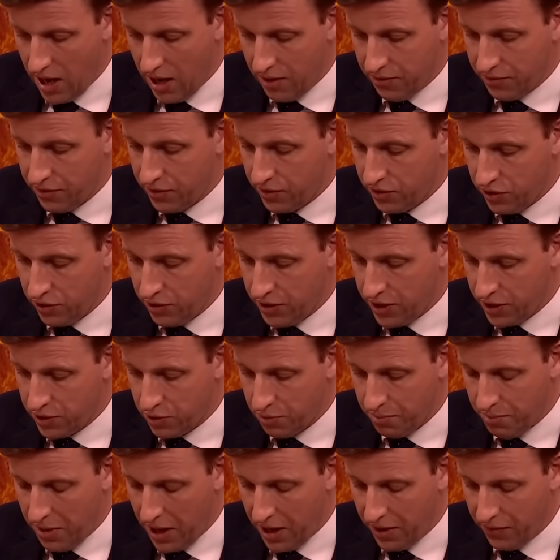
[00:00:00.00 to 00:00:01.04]
for
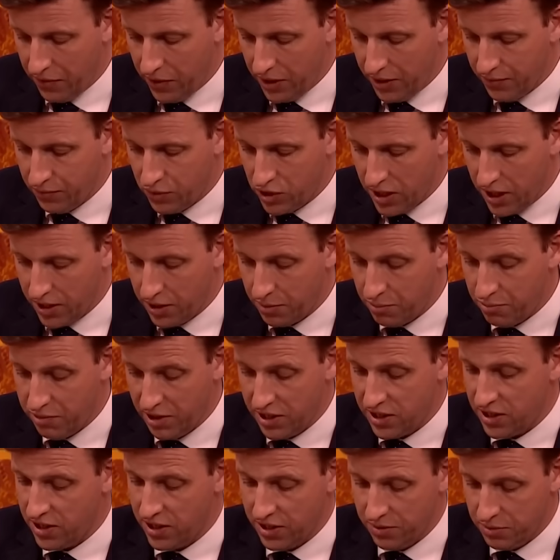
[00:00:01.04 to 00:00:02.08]
judicial benefits. And the
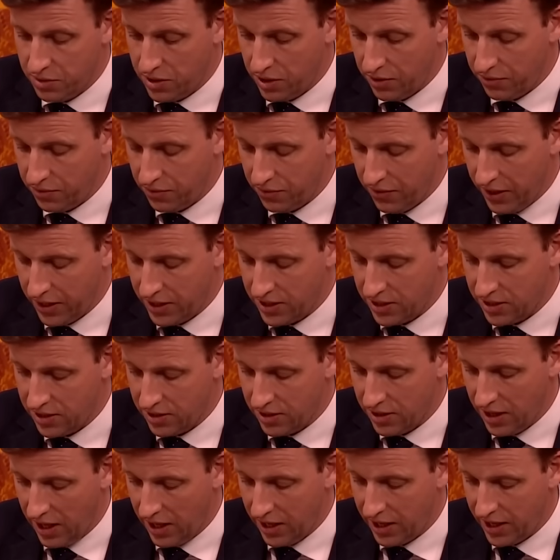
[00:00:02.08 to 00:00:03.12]
president himself faced
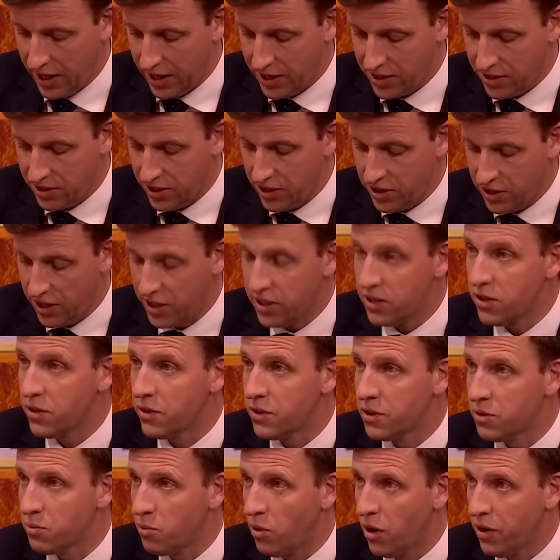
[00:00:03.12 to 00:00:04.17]
allegations he cheated on
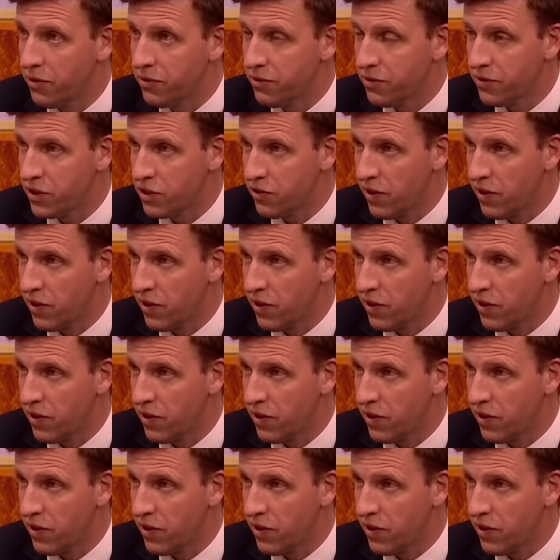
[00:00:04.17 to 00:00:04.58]
his wife with a